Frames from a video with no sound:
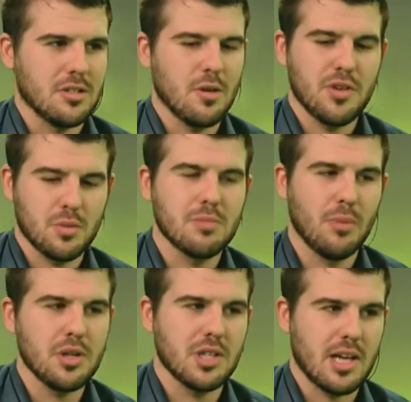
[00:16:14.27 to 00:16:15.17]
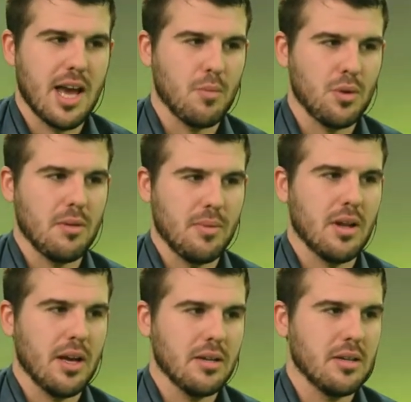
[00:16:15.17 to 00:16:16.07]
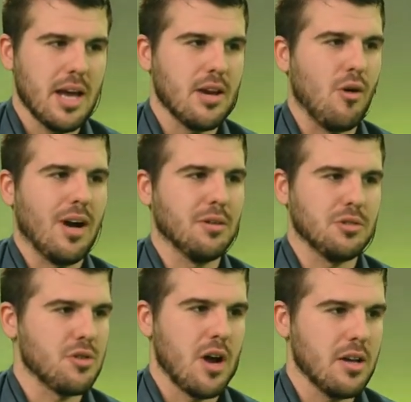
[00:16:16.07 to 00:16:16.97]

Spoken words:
So if this was Moyes again, would he be like getting hung out to dry?